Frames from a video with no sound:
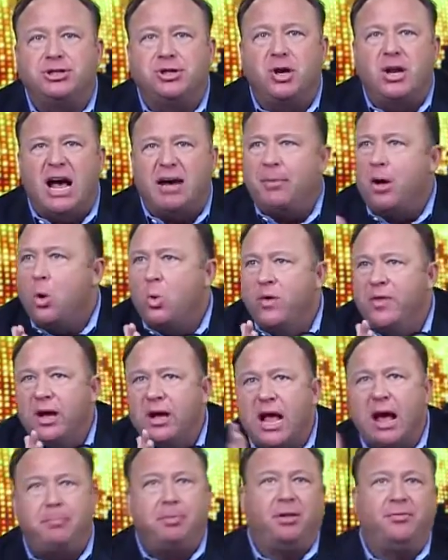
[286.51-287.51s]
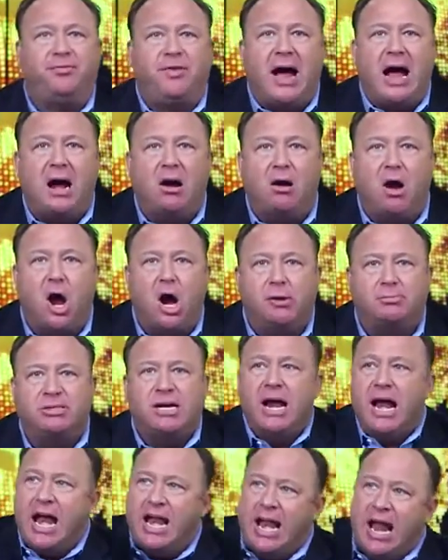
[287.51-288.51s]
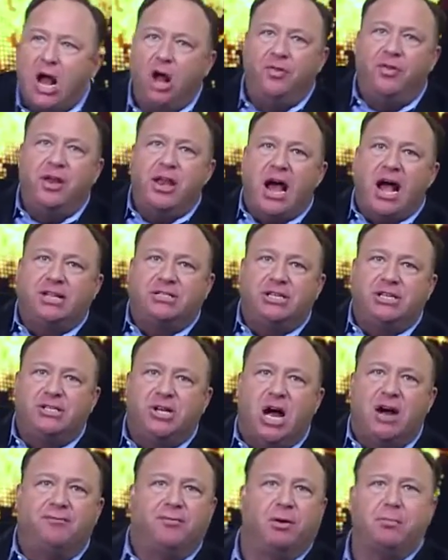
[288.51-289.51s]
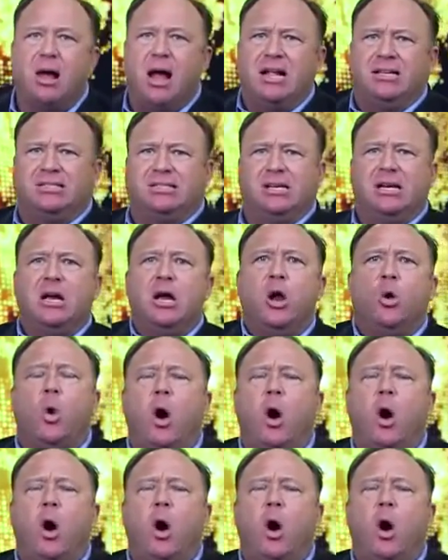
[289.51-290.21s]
stood up with a couple firearms and held the Nazis off for months.